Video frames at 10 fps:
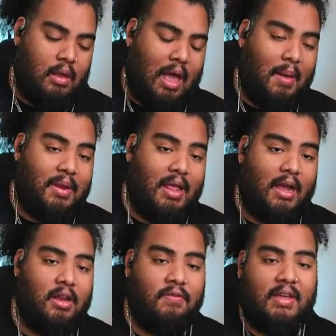mean, I
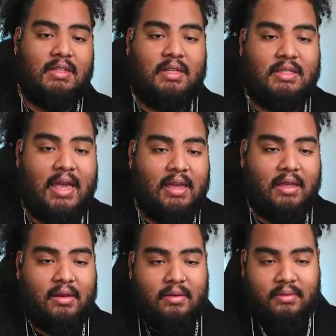could have easily
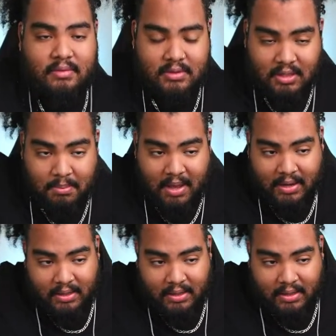taken somebody